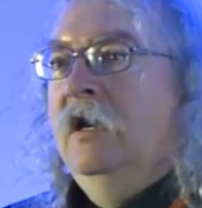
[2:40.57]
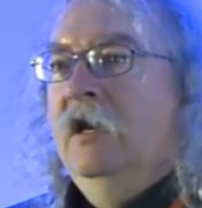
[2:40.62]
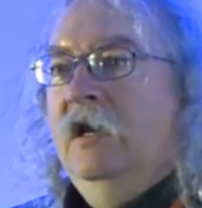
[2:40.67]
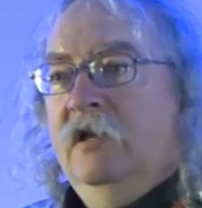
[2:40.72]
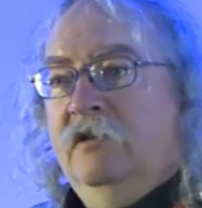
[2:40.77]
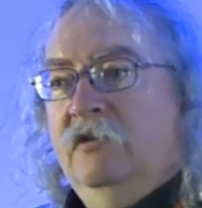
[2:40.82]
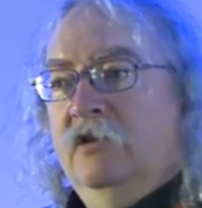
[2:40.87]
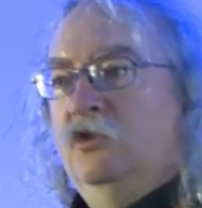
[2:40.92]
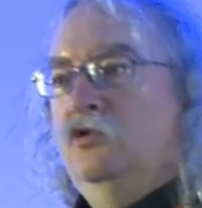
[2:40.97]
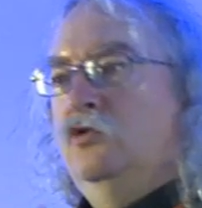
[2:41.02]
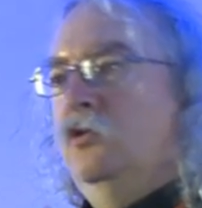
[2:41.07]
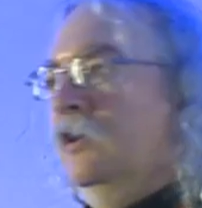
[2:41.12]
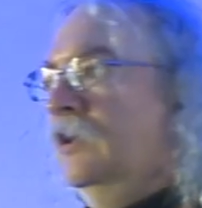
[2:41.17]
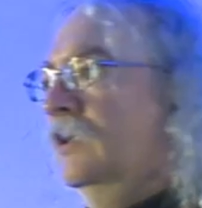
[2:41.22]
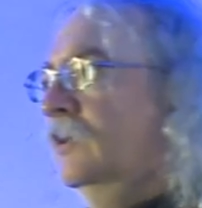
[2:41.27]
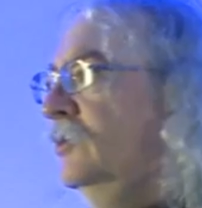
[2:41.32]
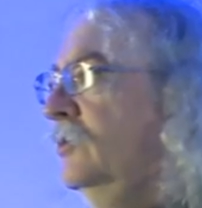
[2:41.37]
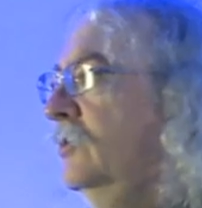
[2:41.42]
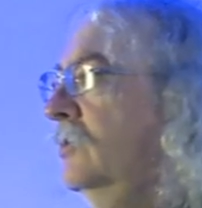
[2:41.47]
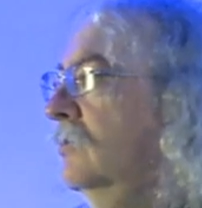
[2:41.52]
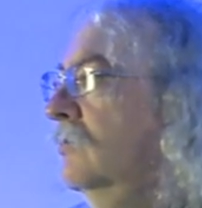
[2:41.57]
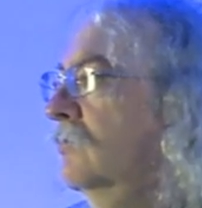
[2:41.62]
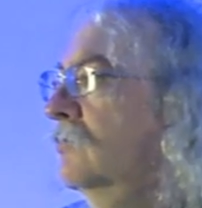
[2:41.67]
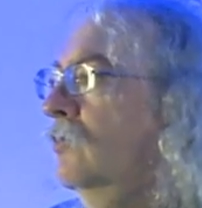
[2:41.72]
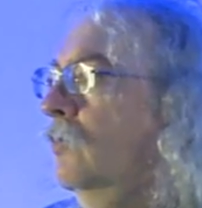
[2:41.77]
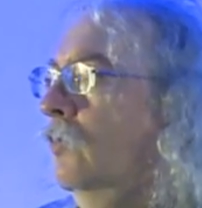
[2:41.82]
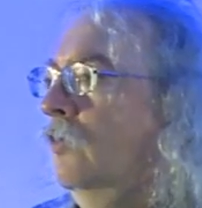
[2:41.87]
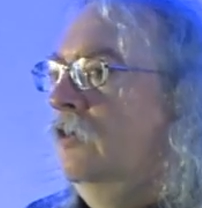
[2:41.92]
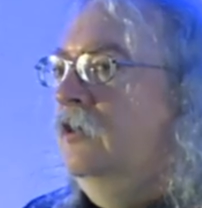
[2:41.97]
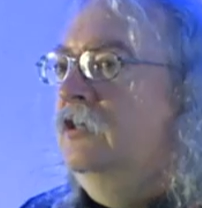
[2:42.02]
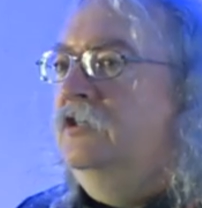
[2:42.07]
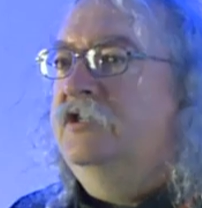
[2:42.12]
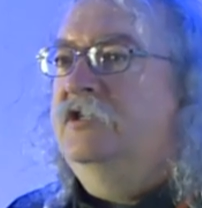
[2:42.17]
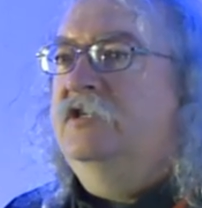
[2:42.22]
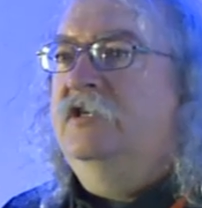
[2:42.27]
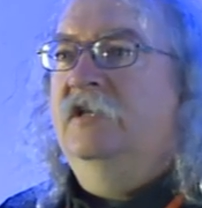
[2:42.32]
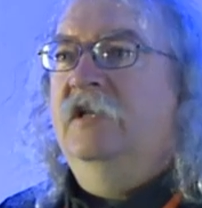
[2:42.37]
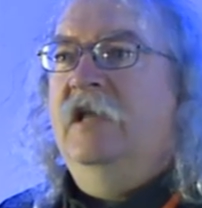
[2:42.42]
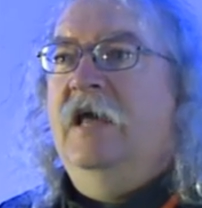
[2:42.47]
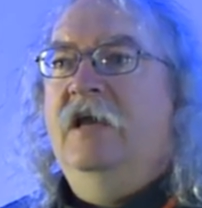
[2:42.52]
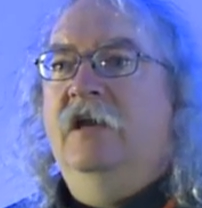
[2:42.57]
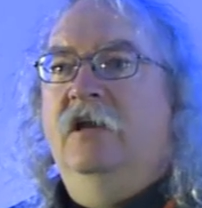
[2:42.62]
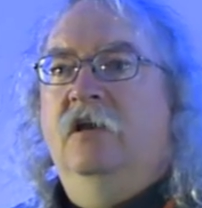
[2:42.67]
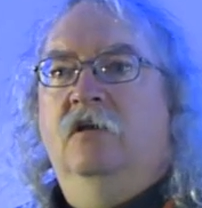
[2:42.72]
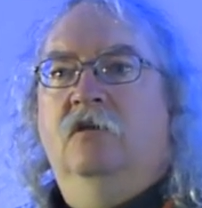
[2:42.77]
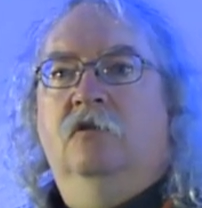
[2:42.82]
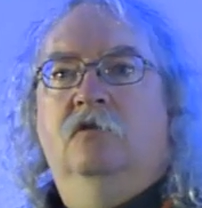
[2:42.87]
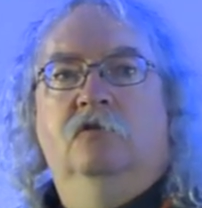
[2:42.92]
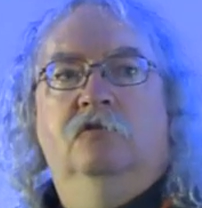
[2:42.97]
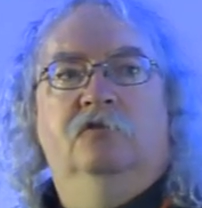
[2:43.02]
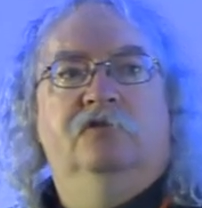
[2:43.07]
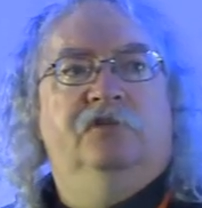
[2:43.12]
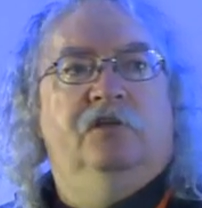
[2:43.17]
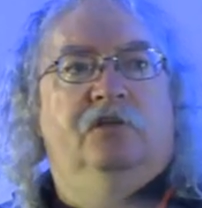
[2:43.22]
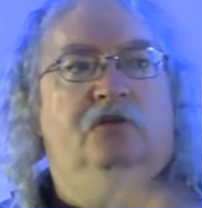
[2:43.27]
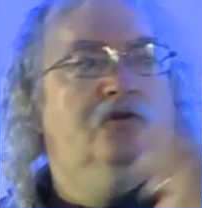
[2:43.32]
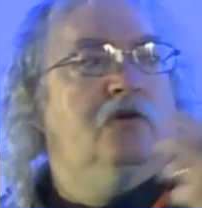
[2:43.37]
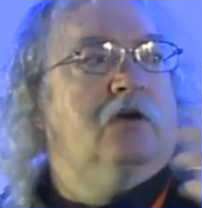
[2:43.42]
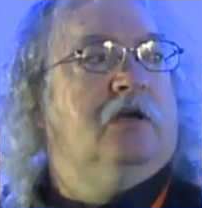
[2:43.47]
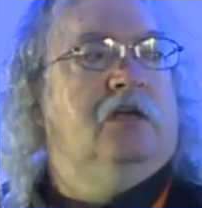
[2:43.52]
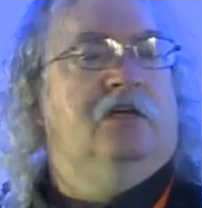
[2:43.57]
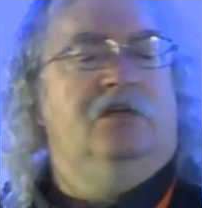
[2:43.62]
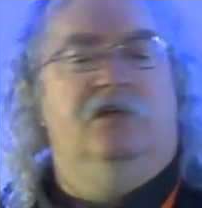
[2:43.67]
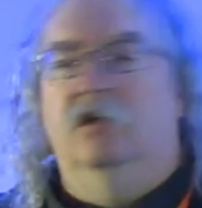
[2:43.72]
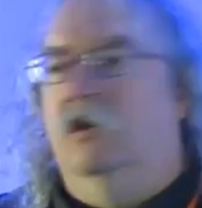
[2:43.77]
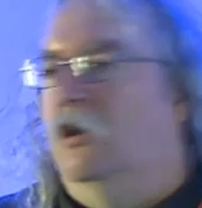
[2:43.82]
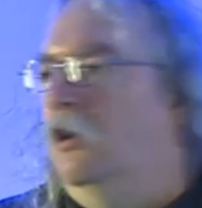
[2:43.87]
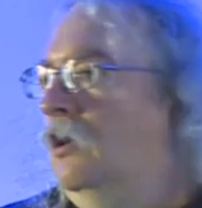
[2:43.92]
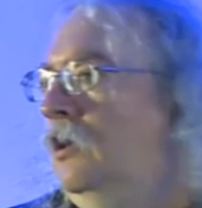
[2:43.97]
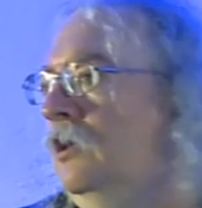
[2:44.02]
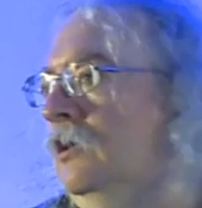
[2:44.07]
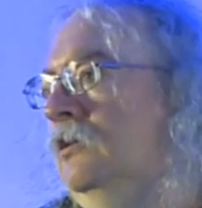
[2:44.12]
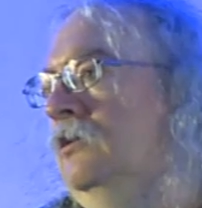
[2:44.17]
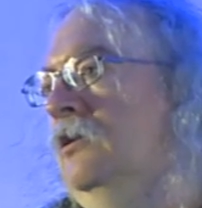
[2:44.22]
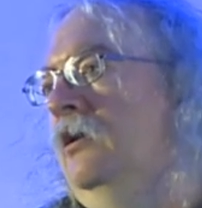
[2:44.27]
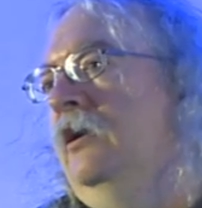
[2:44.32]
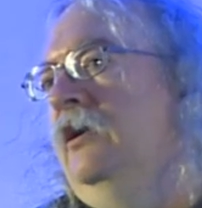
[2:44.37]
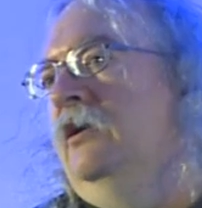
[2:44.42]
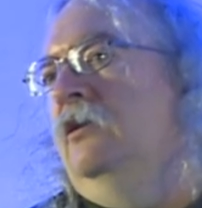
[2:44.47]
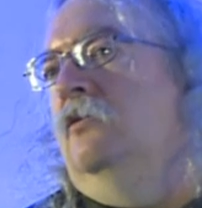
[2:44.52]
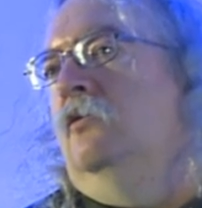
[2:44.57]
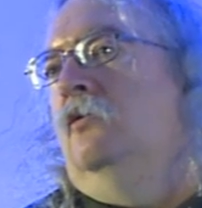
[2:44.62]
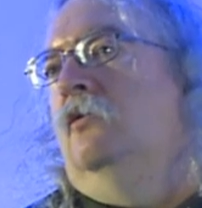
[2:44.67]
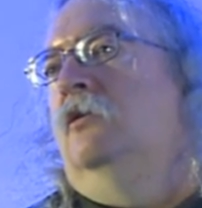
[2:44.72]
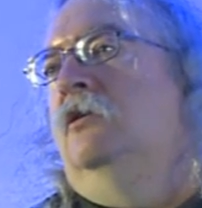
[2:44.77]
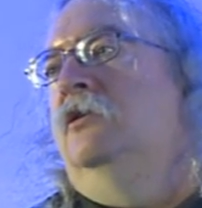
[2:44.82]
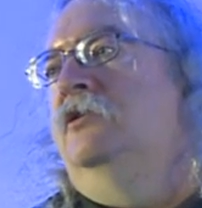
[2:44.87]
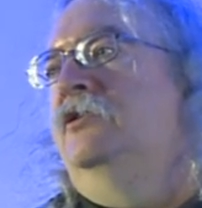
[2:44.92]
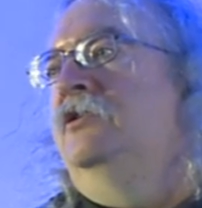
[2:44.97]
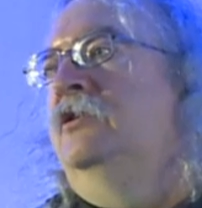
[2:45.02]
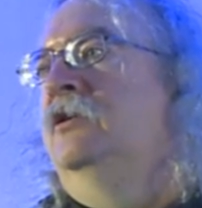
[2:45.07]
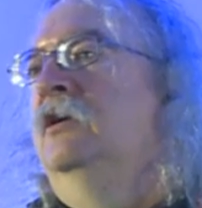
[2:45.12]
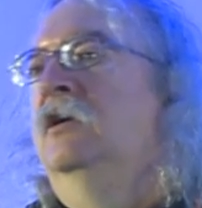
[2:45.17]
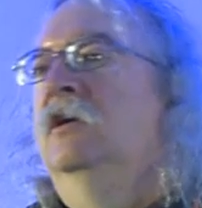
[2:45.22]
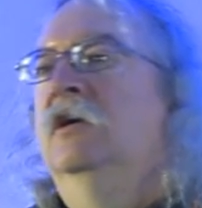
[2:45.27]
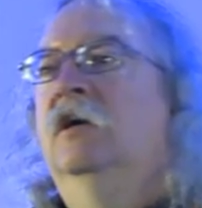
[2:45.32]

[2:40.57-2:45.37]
In the traditional course, and that includes the traditional online course,